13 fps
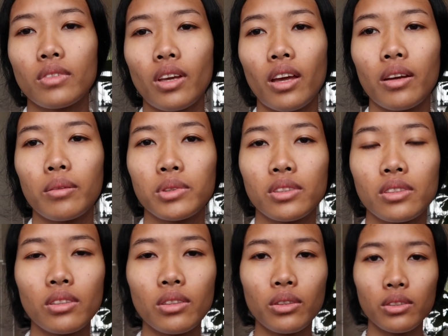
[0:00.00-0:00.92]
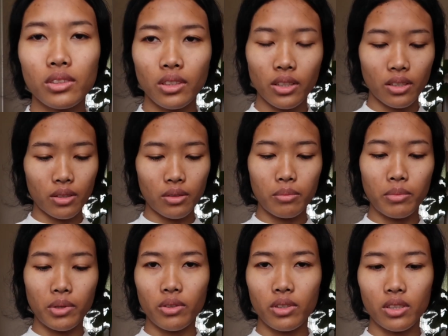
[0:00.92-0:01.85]
Okay, I'm just gonna use like a
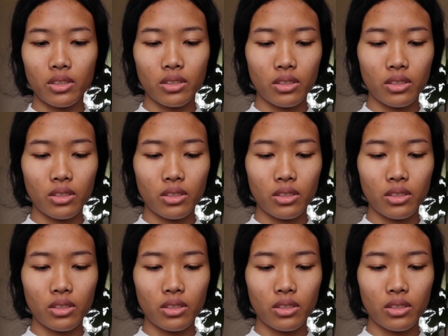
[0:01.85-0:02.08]
mirror.